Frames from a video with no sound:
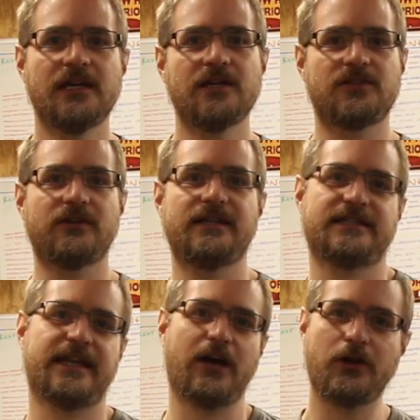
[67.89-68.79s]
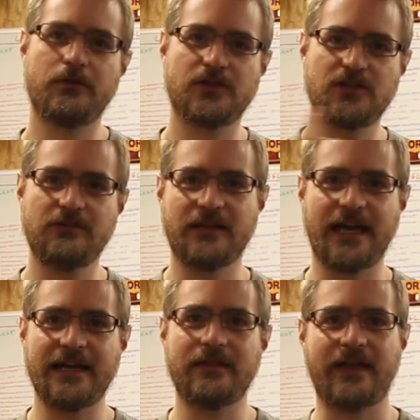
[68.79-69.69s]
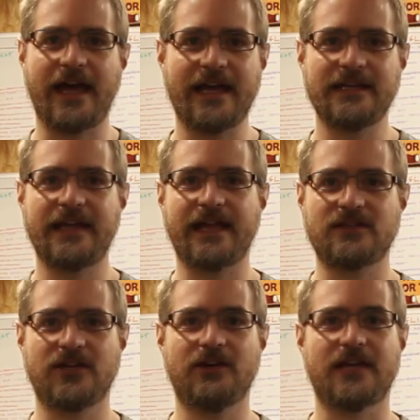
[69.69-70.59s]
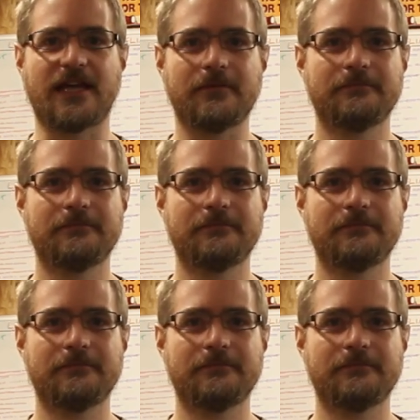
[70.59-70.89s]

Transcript: So let's get over to the lathe and get turning.